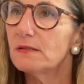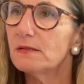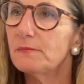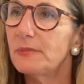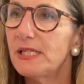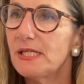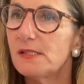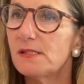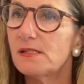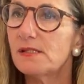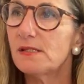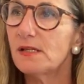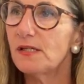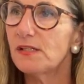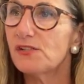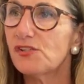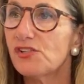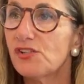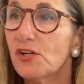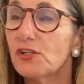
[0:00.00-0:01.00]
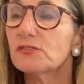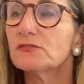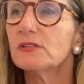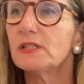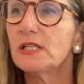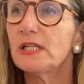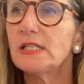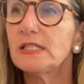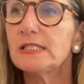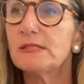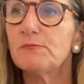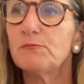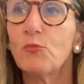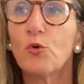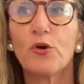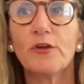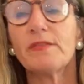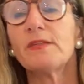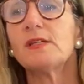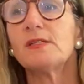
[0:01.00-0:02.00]
but it's it's certainly
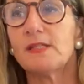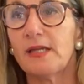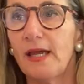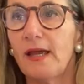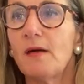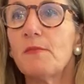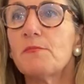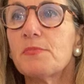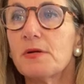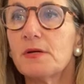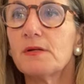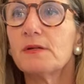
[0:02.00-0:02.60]
more than damp.